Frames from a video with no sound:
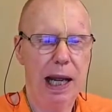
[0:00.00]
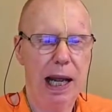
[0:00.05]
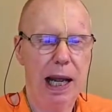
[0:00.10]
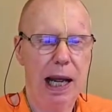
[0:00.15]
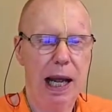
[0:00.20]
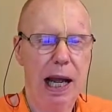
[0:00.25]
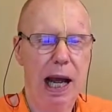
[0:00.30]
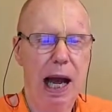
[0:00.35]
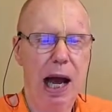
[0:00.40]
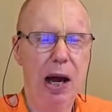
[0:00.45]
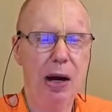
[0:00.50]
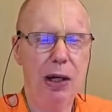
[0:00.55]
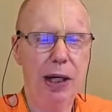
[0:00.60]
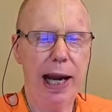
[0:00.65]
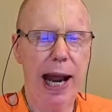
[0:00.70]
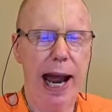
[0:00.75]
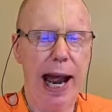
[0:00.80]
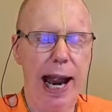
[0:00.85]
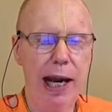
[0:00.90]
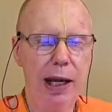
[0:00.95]

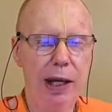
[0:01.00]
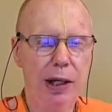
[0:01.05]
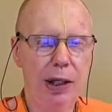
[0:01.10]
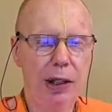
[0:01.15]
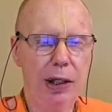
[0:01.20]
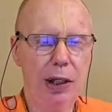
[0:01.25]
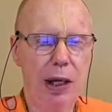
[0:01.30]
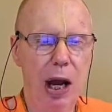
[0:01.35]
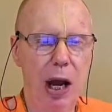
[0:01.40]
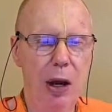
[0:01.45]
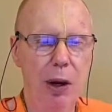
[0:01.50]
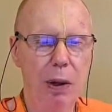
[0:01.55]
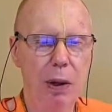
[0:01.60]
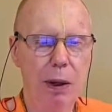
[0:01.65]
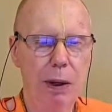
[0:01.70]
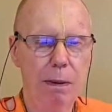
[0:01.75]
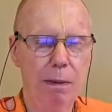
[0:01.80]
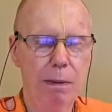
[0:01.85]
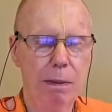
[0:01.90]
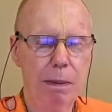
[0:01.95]
Okay, so
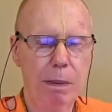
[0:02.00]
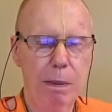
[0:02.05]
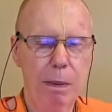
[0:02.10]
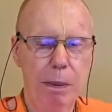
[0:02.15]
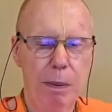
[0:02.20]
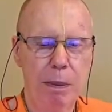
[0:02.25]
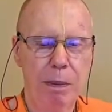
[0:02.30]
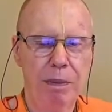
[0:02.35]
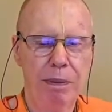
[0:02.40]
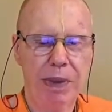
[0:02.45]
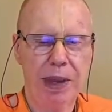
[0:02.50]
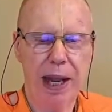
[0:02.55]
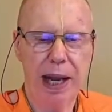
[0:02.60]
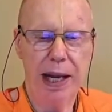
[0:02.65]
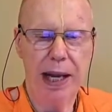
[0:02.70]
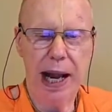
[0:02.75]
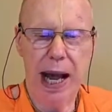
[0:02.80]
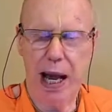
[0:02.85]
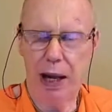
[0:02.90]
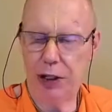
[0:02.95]

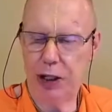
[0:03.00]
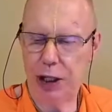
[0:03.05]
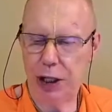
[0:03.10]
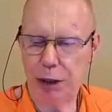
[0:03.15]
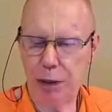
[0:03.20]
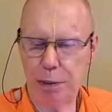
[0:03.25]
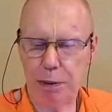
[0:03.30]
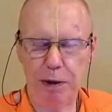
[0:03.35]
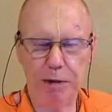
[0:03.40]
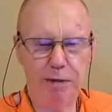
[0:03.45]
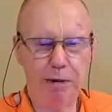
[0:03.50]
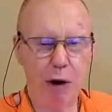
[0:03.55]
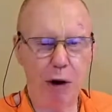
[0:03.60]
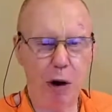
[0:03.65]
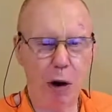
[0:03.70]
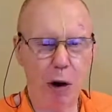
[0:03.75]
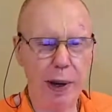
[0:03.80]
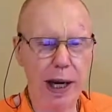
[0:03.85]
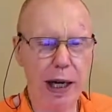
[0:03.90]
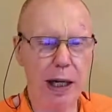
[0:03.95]
now just before
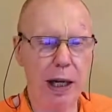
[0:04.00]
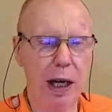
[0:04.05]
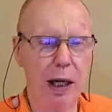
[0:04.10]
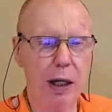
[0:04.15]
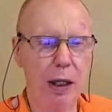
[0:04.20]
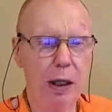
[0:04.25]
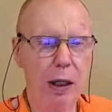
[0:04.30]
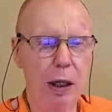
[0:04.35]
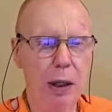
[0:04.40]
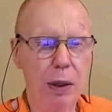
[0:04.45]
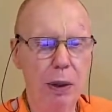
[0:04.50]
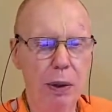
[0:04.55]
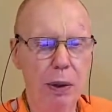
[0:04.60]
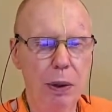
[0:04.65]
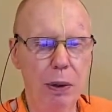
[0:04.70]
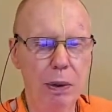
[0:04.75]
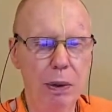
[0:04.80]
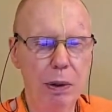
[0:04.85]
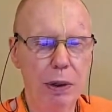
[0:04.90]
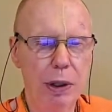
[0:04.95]
we
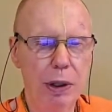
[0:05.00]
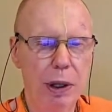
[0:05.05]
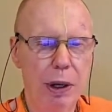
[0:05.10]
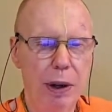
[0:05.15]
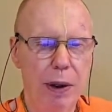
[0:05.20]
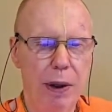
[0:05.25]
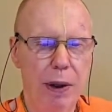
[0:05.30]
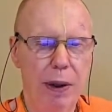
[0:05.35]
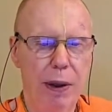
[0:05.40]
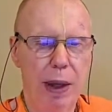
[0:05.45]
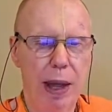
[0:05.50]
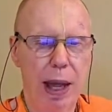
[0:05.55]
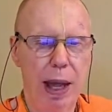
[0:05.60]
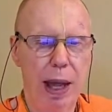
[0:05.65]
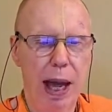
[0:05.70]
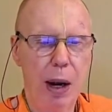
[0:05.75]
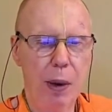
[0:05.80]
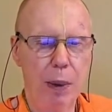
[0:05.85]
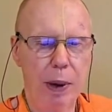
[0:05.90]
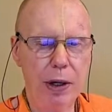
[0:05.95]
conclude, I
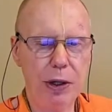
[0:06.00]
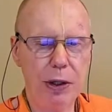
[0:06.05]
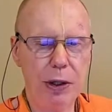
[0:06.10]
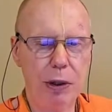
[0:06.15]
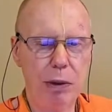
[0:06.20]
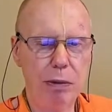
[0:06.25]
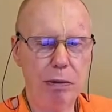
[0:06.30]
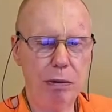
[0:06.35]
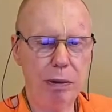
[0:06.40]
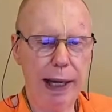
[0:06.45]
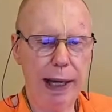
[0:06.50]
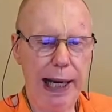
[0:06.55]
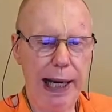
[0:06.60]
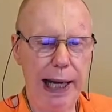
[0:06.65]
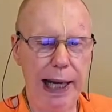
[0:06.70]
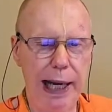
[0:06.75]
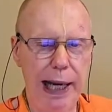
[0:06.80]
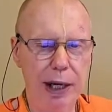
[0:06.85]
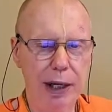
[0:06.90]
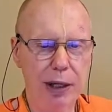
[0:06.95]
want to
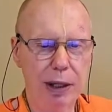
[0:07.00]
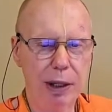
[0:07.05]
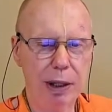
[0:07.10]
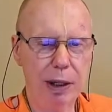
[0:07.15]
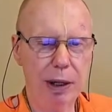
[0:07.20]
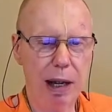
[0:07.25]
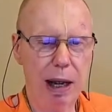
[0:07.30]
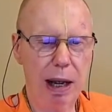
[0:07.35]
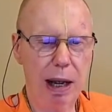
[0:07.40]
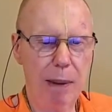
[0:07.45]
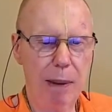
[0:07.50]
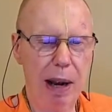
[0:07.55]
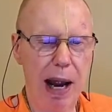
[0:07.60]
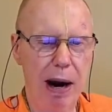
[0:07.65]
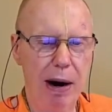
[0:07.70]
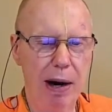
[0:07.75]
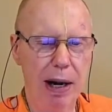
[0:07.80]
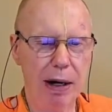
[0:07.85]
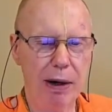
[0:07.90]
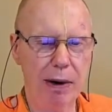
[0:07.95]
read a
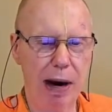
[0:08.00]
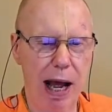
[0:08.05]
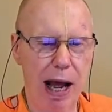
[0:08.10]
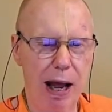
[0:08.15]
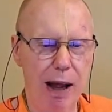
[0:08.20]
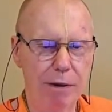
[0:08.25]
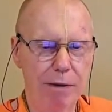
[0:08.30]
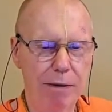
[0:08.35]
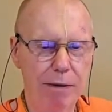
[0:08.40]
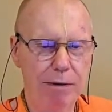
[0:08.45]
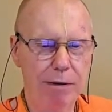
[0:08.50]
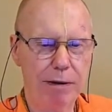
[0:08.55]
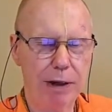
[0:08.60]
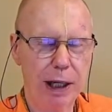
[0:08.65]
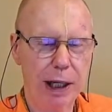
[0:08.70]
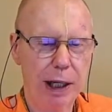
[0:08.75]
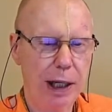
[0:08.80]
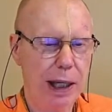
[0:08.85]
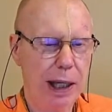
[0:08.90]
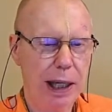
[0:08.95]
paragraph.
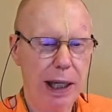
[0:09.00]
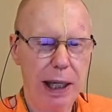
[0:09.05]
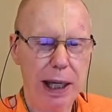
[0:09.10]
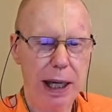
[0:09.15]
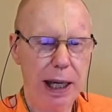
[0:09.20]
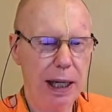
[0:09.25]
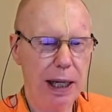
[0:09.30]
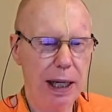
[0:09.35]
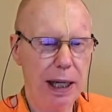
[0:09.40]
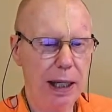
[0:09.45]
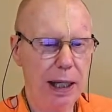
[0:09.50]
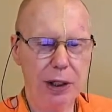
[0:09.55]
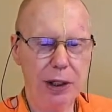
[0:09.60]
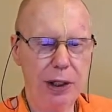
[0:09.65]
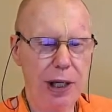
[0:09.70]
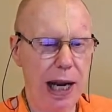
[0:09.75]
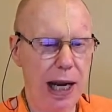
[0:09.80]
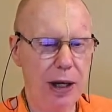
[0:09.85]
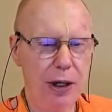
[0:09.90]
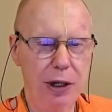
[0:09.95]
It'll just
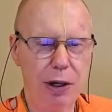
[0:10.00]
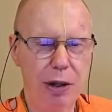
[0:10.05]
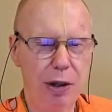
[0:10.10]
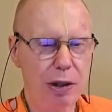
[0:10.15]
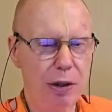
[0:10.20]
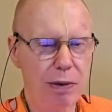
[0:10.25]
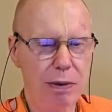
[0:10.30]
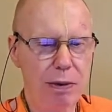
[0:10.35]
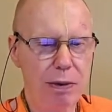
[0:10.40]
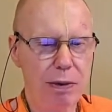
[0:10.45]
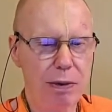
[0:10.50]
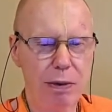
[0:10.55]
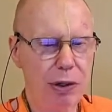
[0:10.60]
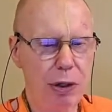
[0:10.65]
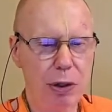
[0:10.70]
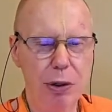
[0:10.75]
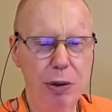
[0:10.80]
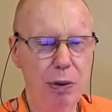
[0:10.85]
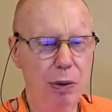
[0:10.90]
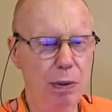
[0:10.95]
take
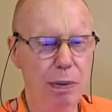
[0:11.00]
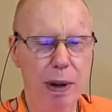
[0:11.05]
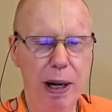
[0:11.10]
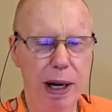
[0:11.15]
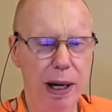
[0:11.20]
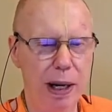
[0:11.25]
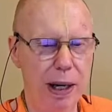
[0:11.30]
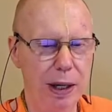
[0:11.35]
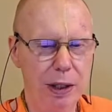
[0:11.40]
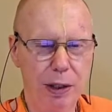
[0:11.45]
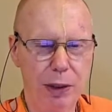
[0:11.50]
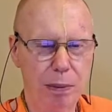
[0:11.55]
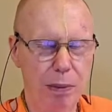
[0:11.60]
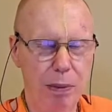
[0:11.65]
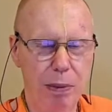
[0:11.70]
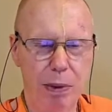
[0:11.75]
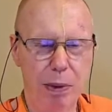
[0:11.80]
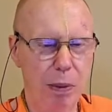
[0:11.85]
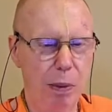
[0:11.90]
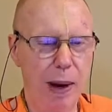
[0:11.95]
2 minutes
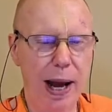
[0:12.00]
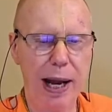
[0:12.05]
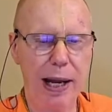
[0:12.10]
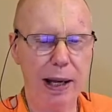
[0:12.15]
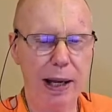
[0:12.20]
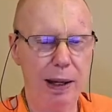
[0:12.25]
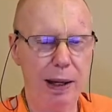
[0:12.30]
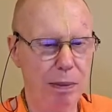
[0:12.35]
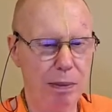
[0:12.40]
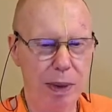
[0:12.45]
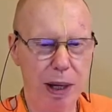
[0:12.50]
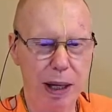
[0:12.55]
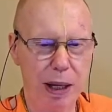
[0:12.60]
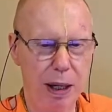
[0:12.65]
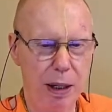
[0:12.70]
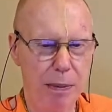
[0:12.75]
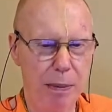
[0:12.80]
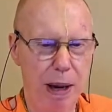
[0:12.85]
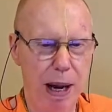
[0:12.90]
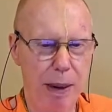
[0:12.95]
or 1 minute
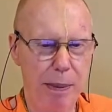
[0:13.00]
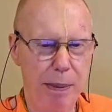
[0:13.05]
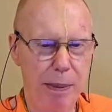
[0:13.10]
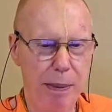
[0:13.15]
maybe.